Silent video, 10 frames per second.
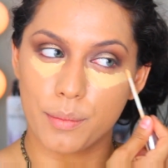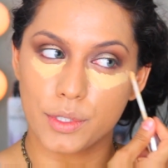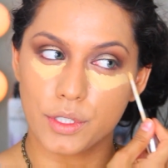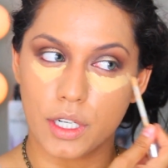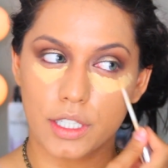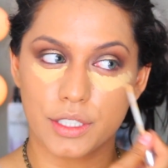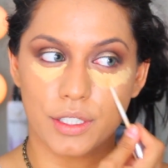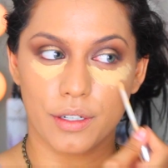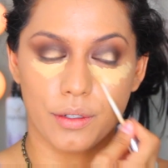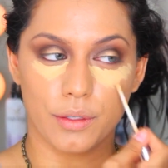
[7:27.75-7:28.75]
dark
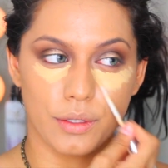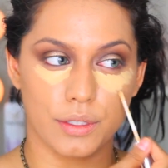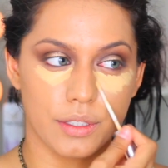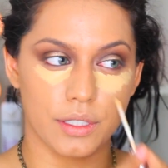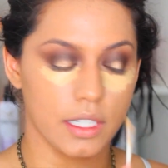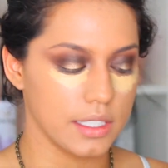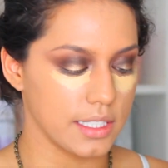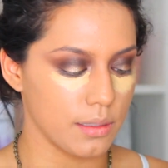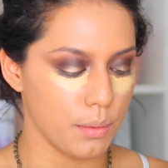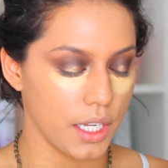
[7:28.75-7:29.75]
circles
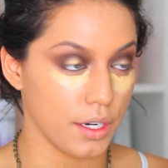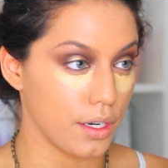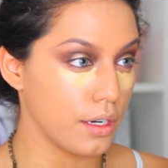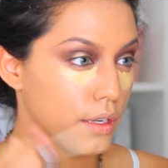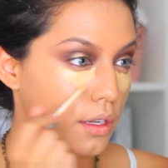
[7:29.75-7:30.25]
disappear.